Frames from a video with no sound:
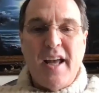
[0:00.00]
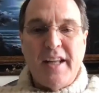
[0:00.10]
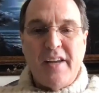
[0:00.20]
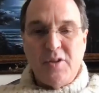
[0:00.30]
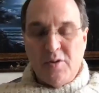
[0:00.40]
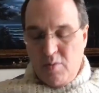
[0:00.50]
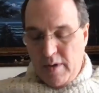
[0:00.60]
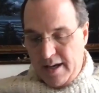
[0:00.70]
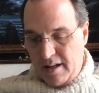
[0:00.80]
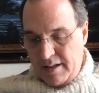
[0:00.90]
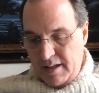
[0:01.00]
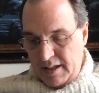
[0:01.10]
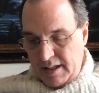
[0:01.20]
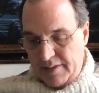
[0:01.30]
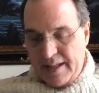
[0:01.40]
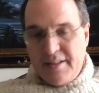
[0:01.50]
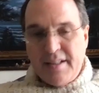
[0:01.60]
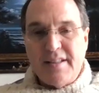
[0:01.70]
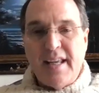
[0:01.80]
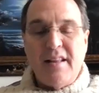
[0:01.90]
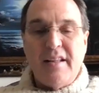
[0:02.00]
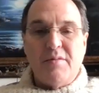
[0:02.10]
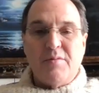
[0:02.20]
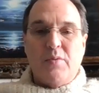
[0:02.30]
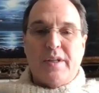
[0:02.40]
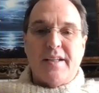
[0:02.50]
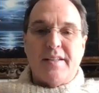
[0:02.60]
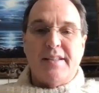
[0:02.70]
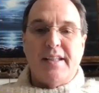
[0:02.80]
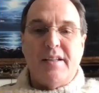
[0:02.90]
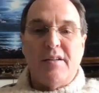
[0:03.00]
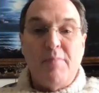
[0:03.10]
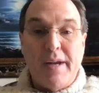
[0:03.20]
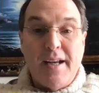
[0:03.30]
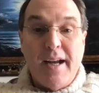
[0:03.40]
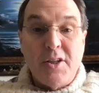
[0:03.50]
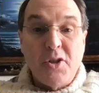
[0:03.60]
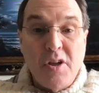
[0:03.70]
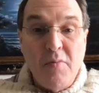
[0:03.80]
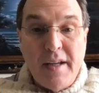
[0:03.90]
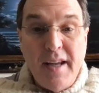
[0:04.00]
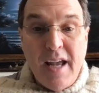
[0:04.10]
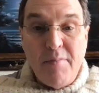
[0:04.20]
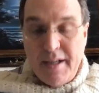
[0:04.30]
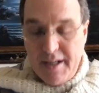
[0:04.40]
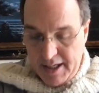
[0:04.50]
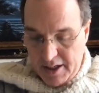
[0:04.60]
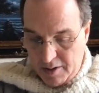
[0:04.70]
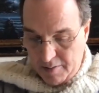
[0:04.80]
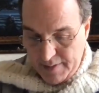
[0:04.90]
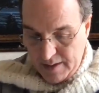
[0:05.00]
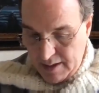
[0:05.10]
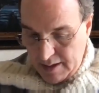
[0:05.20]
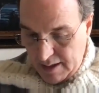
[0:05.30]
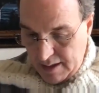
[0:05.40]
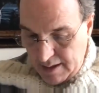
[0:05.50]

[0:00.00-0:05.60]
fizzled out after a while. And that's exactly what I see. My guides show me happening here.